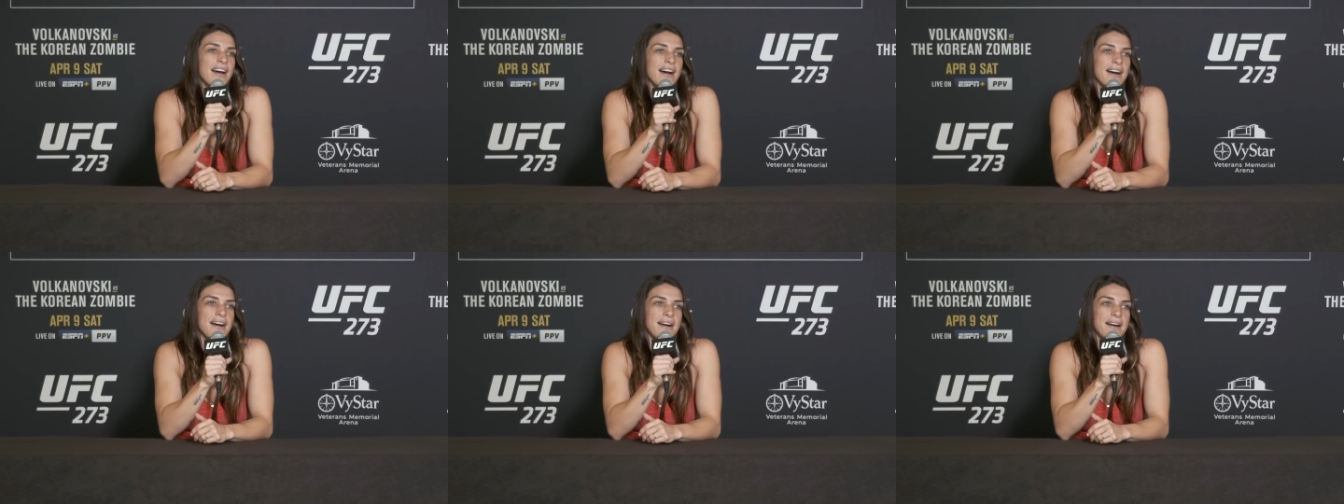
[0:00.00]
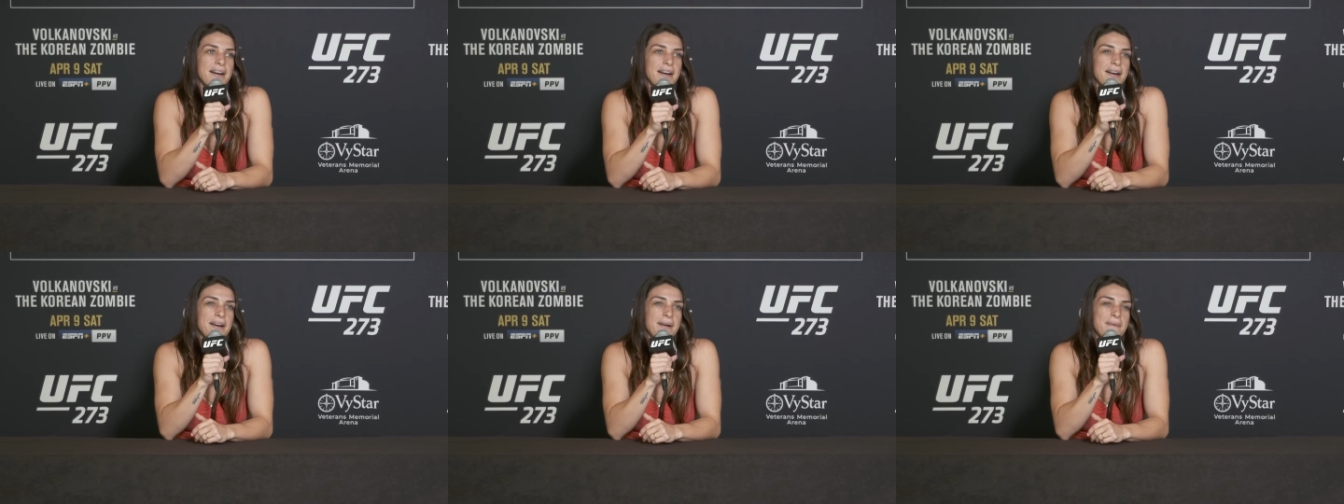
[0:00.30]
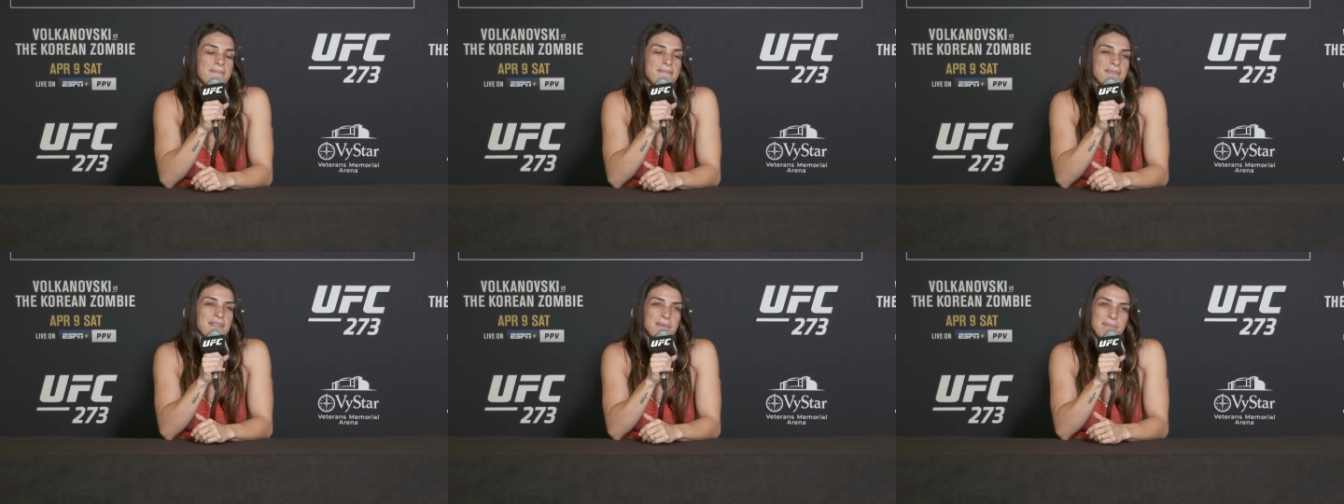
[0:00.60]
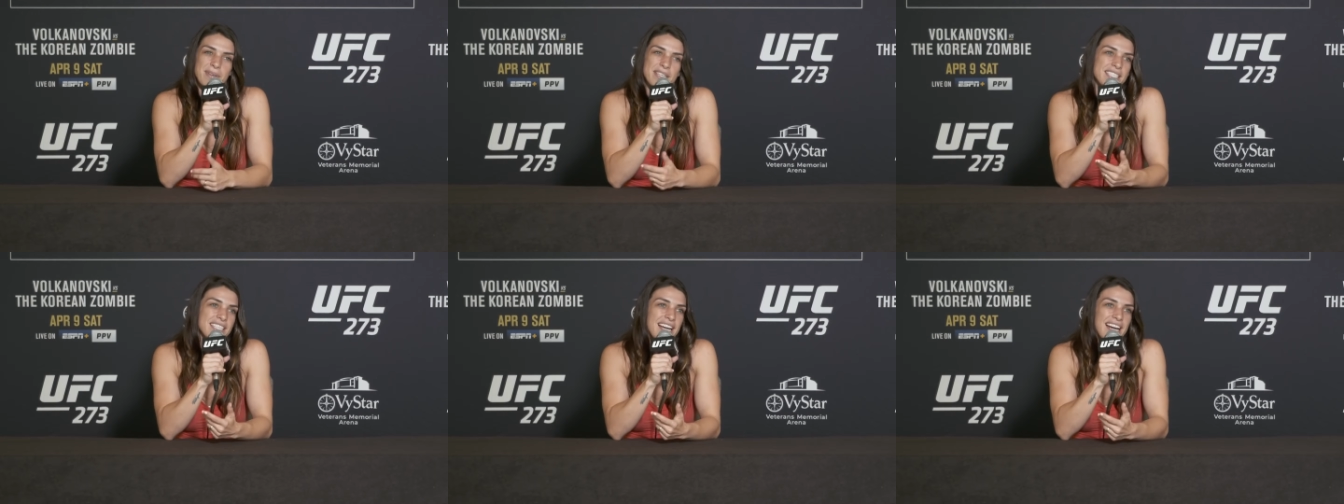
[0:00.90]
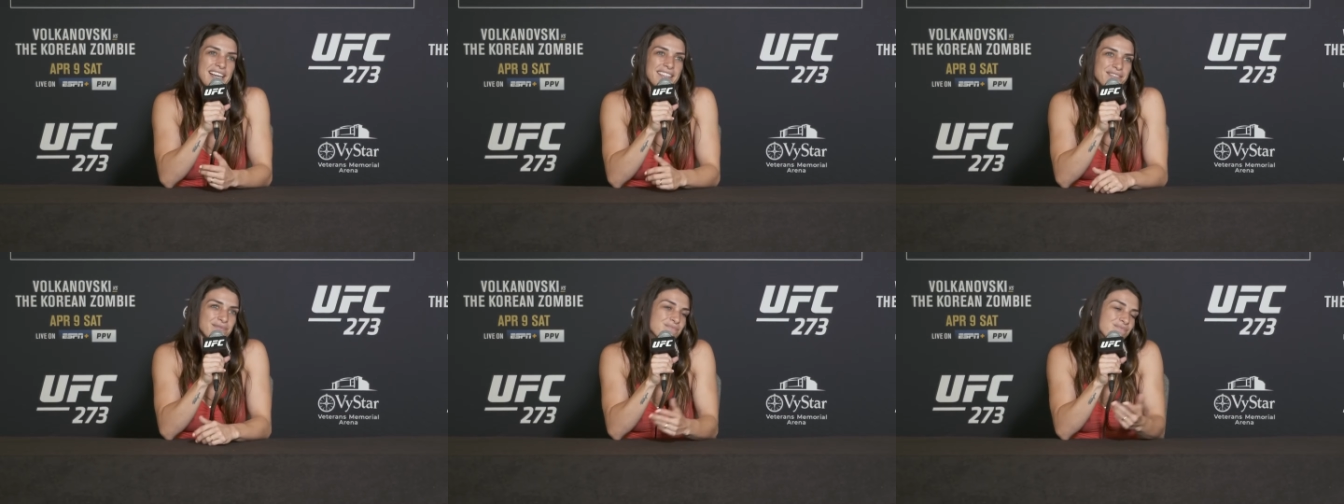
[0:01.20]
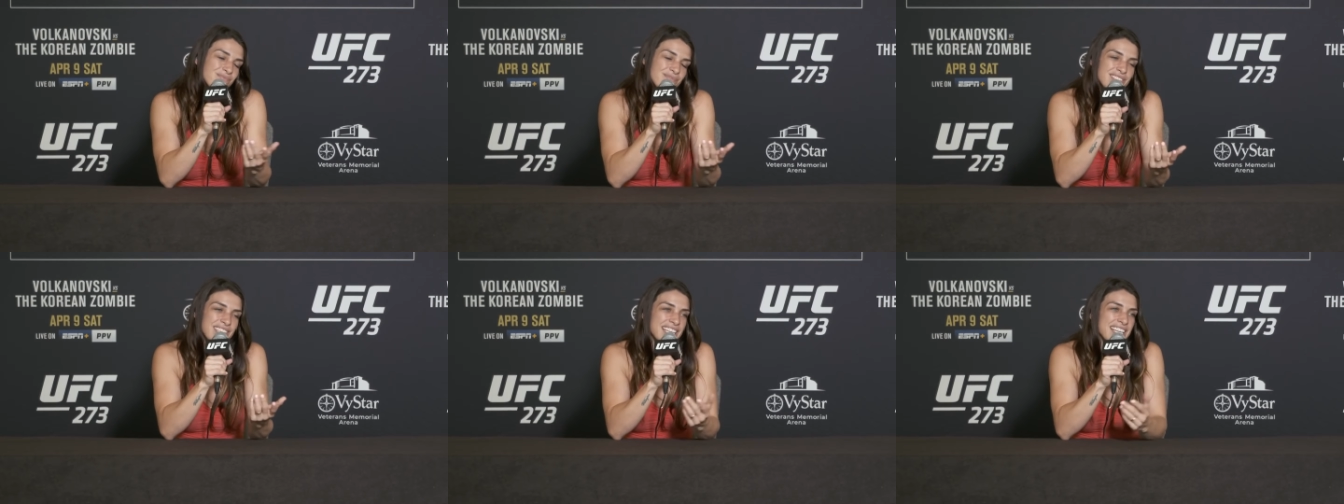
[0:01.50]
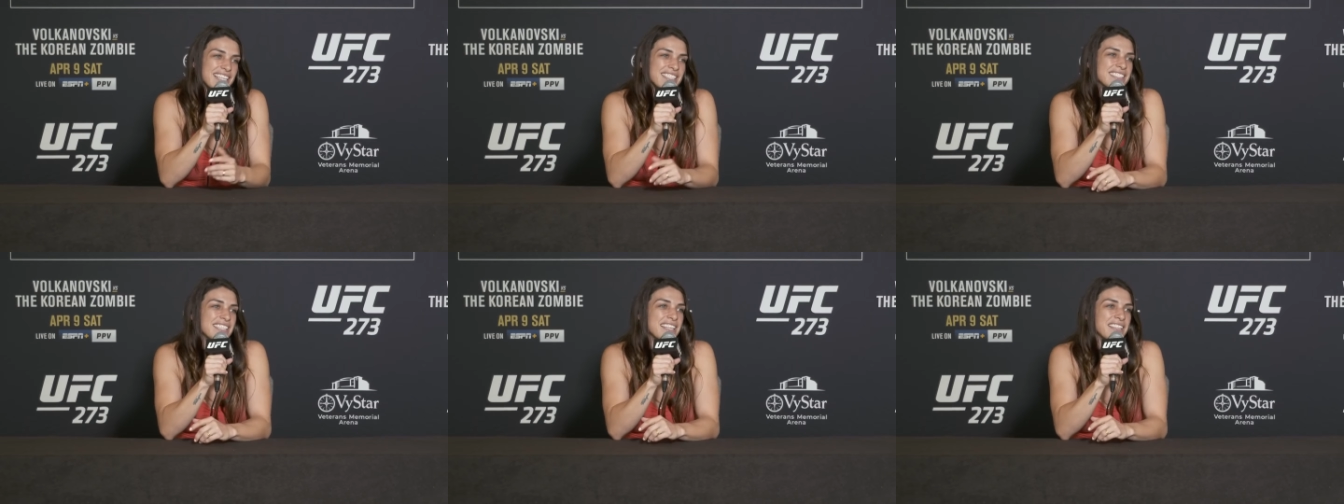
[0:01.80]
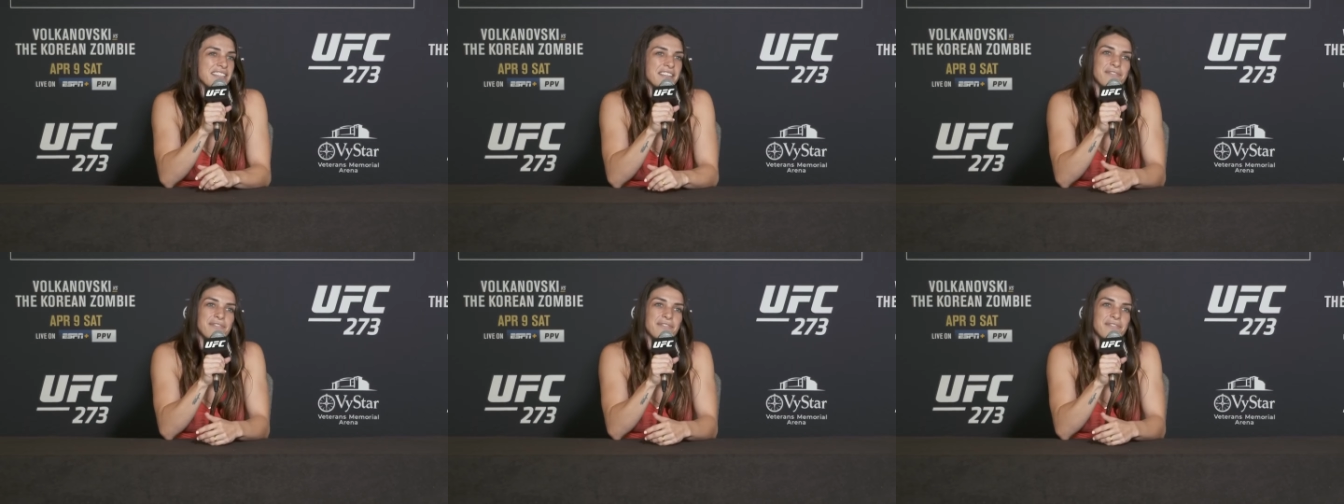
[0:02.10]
Um, but, yeah, like I said,